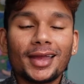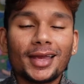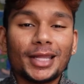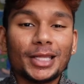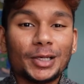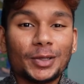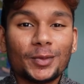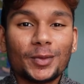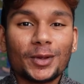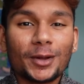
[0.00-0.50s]

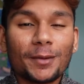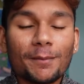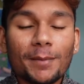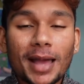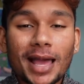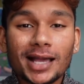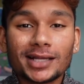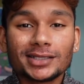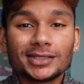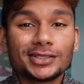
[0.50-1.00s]
Hello and welcome
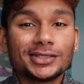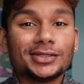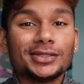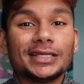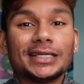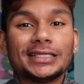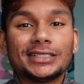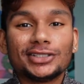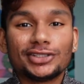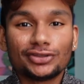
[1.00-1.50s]
back to
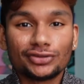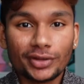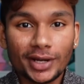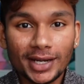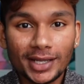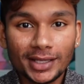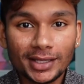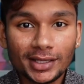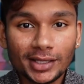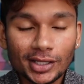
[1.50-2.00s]
Denise
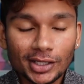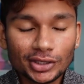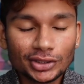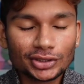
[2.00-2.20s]
Trading.